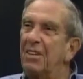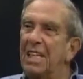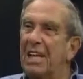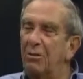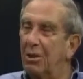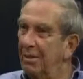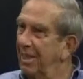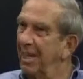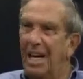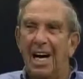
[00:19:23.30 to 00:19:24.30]
They never.
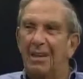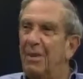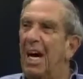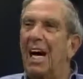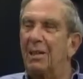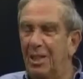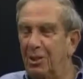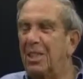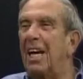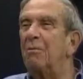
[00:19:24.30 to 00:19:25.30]
He
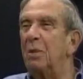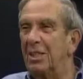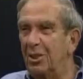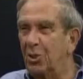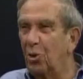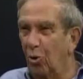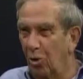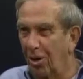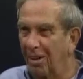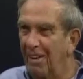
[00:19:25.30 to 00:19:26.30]
gave me the
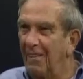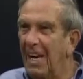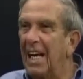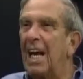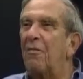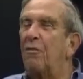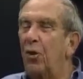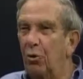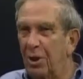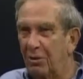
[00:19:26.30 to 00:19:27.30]
tour, and I
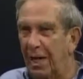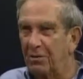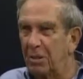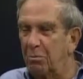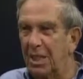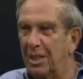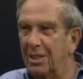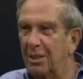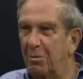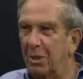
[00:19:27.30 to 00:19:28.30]
photographed it
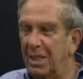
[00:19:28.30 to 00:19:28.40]
because